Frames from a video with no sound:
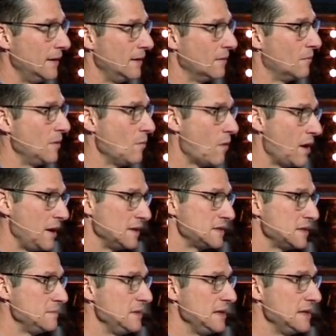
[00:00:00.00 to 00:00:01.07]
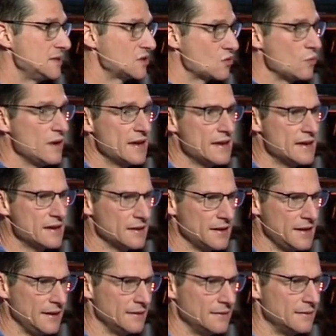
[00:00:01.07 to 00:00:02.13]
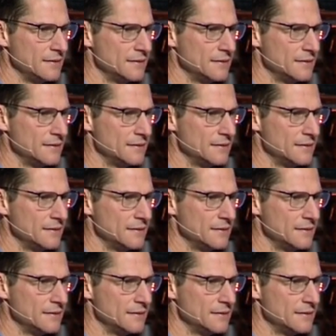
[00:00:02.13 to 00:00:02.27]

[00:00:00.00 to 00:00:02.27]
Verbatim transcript: And we want it to be squeaky clean.